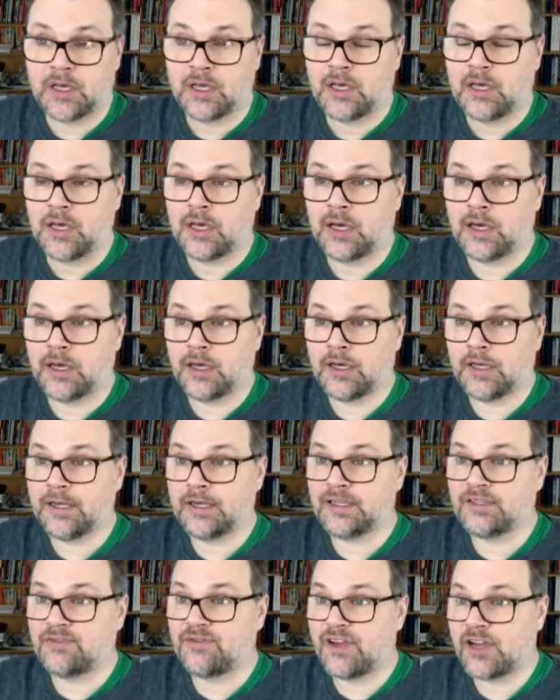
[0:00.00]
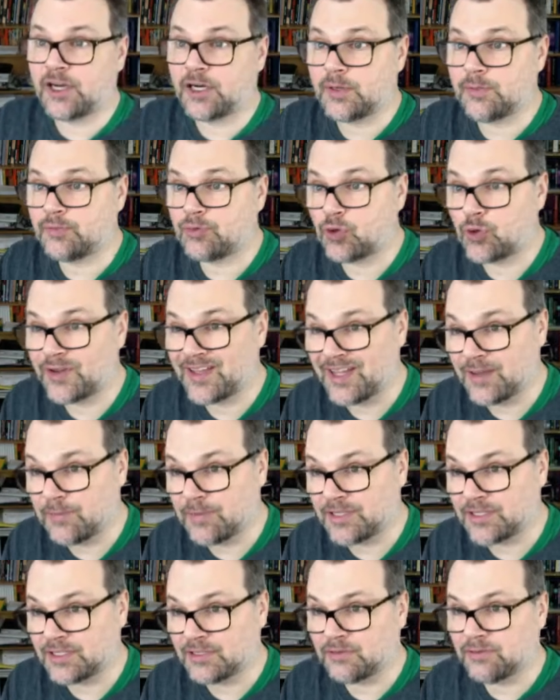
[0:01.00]
it is very
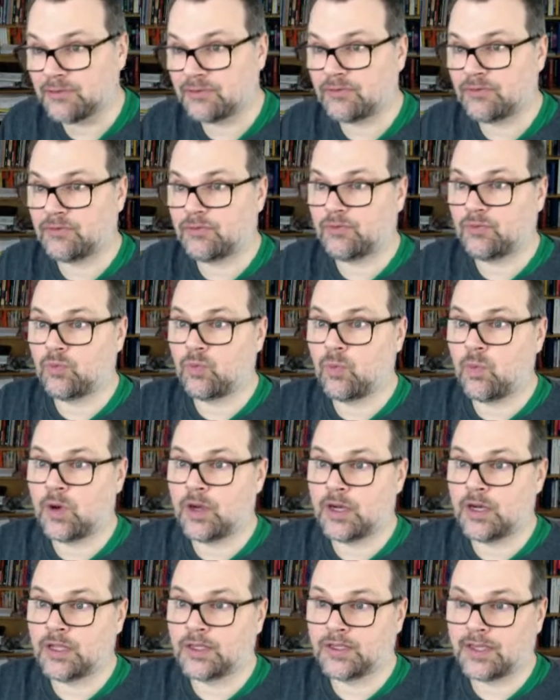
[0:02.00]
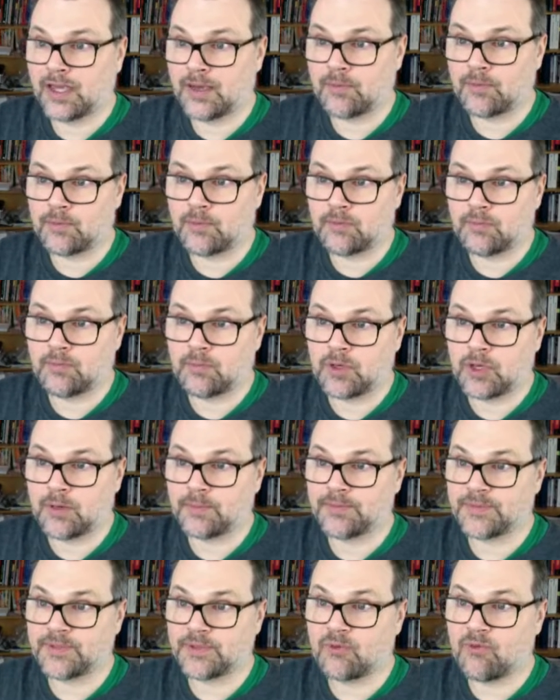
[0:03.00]
prohibitive when the time
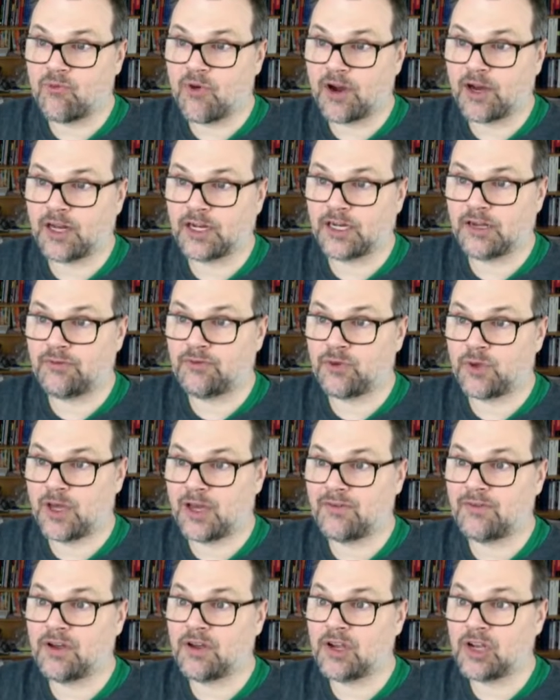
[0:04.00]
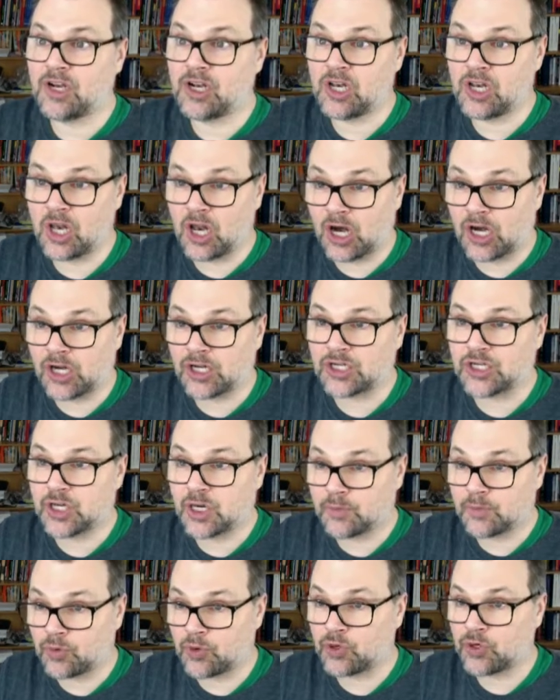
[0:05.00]
comes to run it. If you have a large
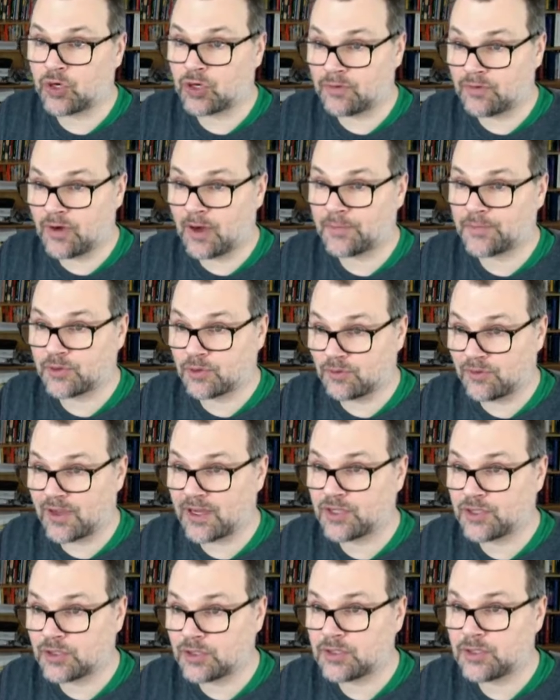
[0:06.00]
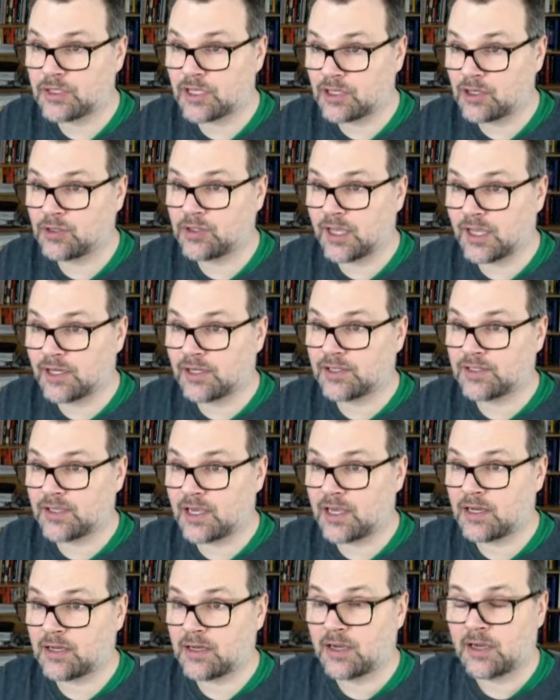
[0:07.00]
number of observations in your data
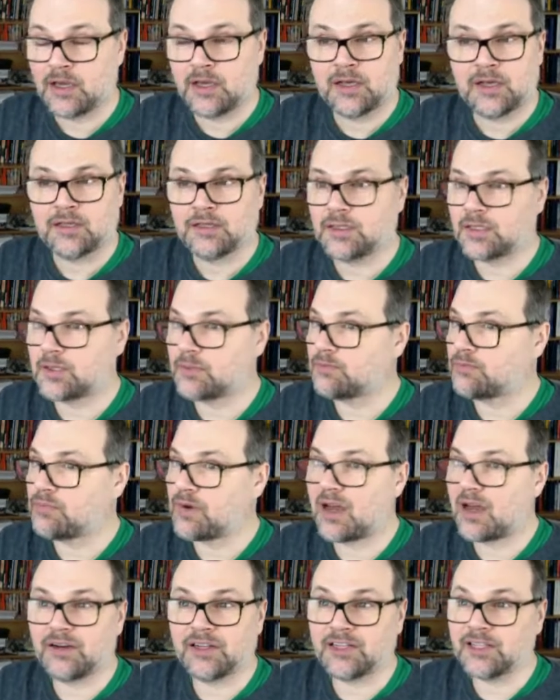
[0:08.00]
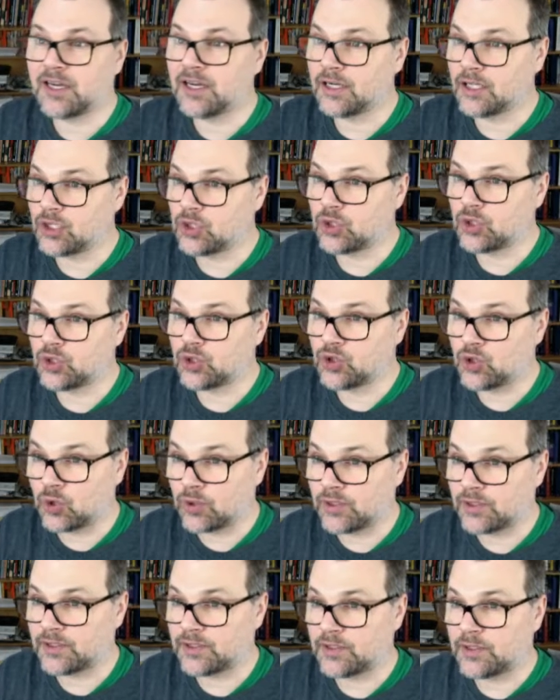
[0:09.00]
set, this is probably not a good
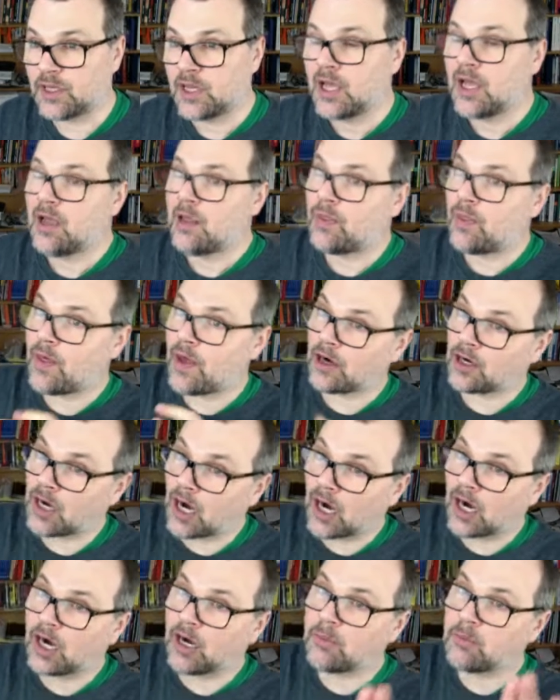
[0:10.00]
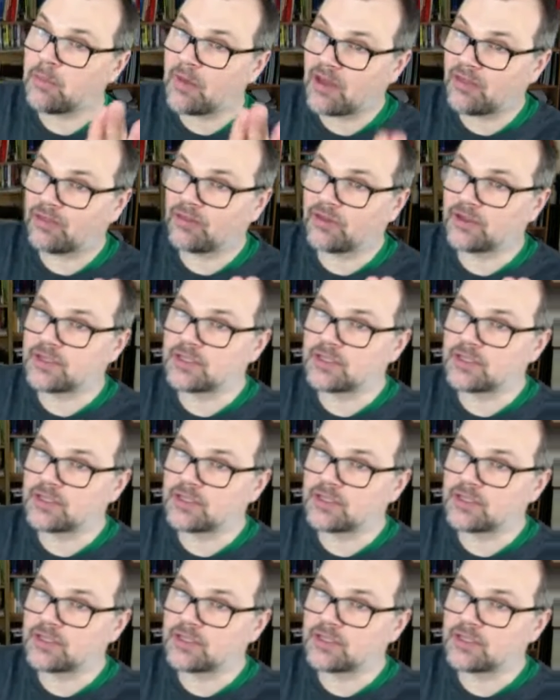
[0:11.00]
choice. There are methods